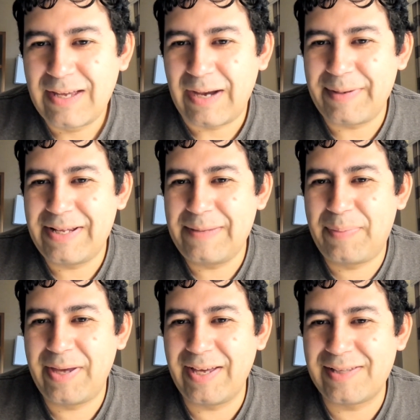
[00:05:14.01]
I mean, he
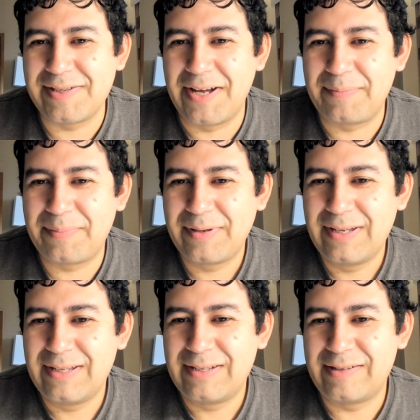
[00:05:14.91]
picked it up
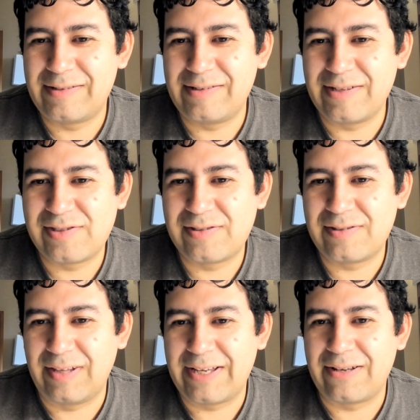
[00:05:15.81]
just
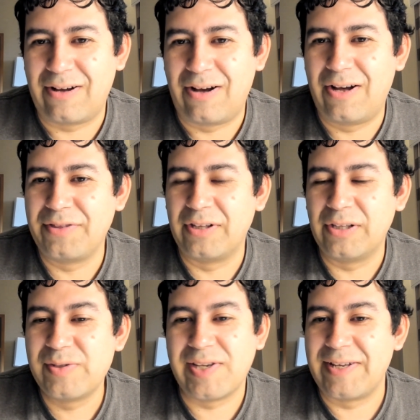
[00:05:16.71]
like on the
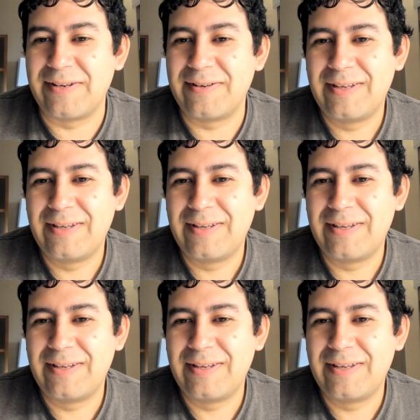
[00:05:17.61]
loose end,